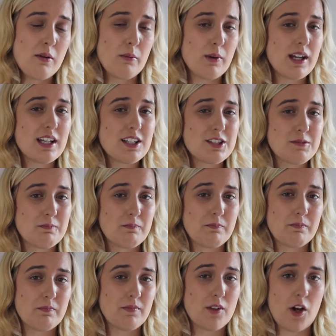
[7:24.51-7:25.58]
which,
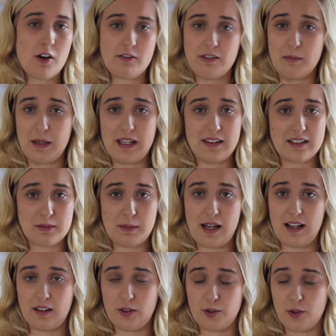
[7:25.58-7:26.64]
not for me, the
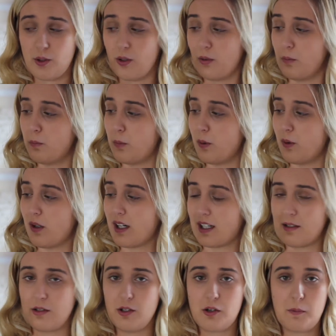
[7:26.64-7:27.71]
smell at all, but I
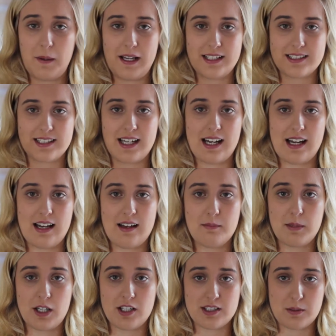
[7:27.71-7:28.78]
can look past that
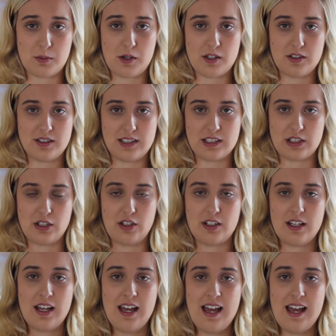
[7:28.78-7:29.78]
because the product is good.